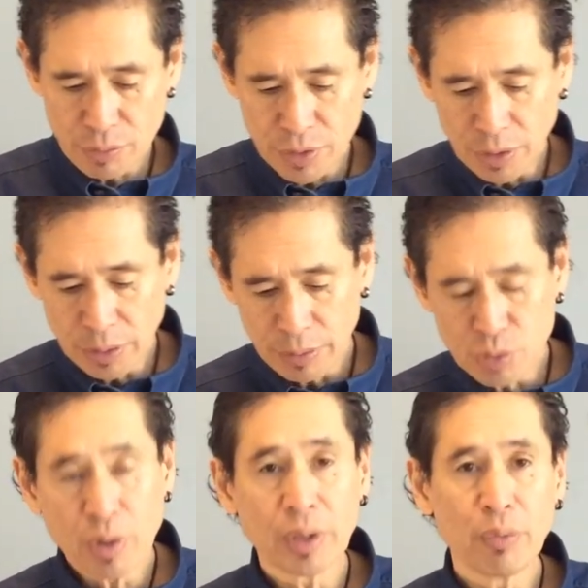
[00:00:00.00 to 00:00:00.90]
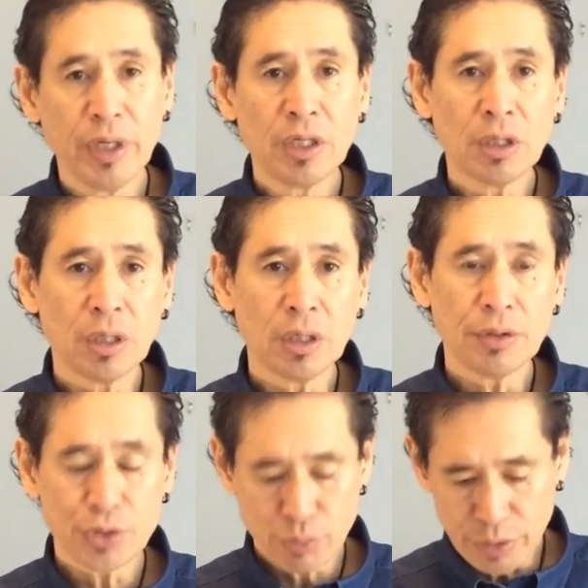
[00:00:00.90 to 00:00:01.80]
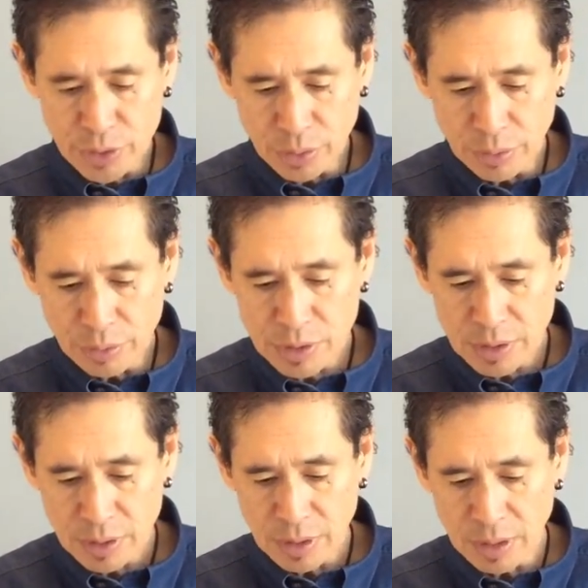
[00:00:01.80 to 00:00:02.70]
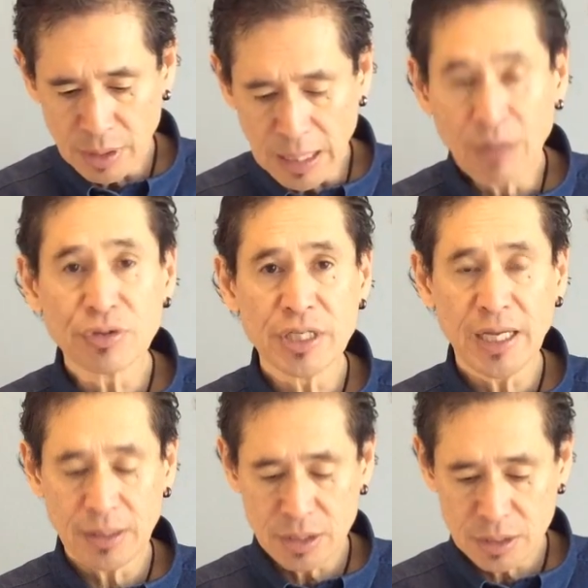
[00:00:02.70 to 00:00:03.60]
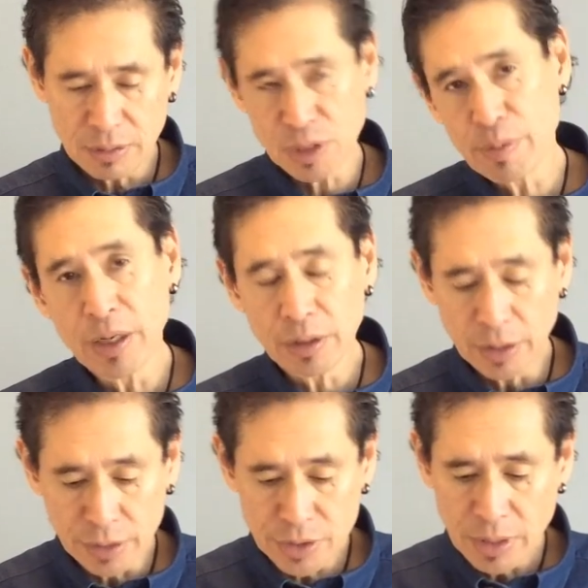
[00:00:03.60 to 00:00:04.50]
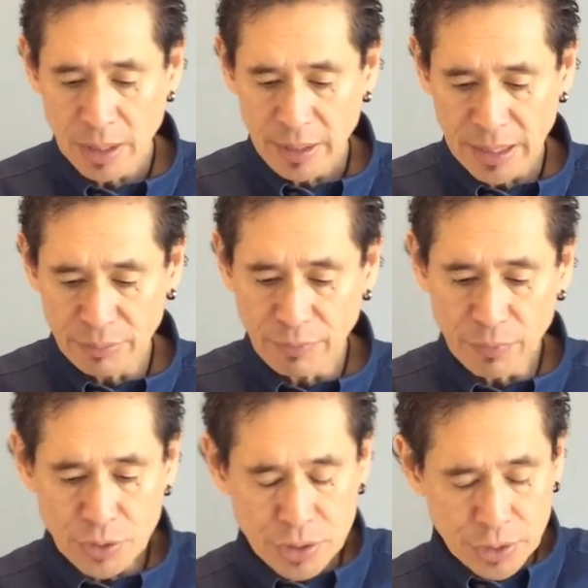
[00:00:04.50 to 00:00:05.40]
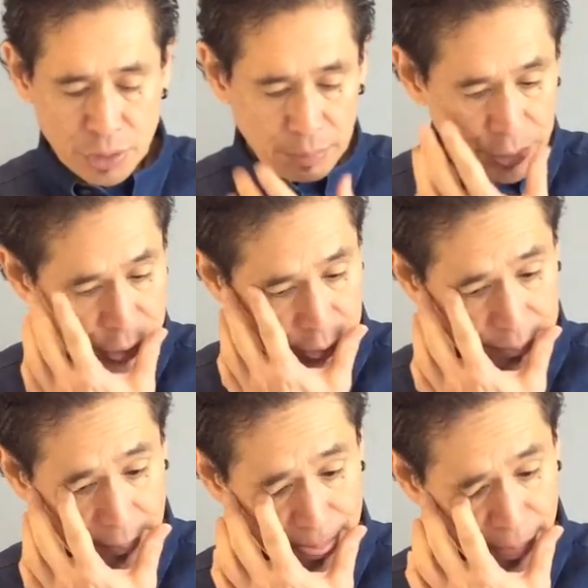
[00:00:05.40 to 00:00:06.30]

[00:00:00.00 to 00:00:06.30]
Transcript: which include drug recalls, returns, outdates, expired goods, and reverse distribution.